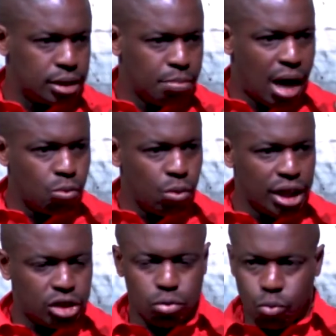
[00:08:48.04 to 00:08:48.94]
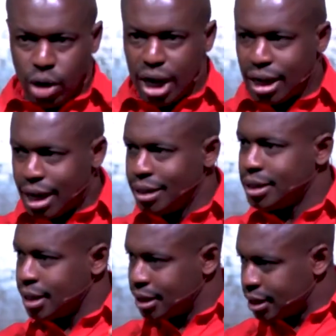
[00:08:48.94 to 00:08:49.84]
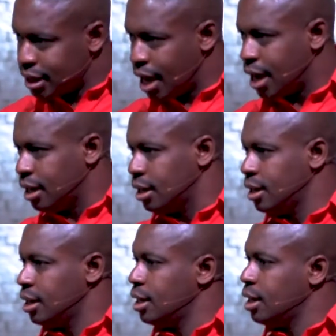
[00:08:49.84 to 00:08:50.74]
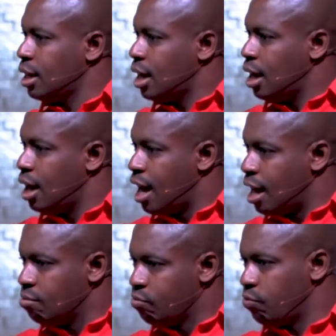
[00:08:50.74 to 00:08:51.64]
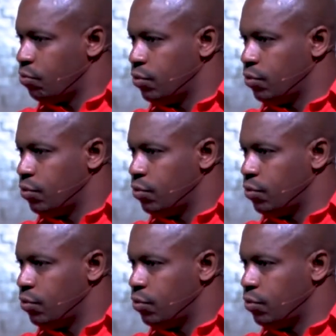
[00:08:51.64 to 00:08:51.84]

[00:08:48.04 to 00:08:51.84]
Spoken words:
by which one can sustain a love,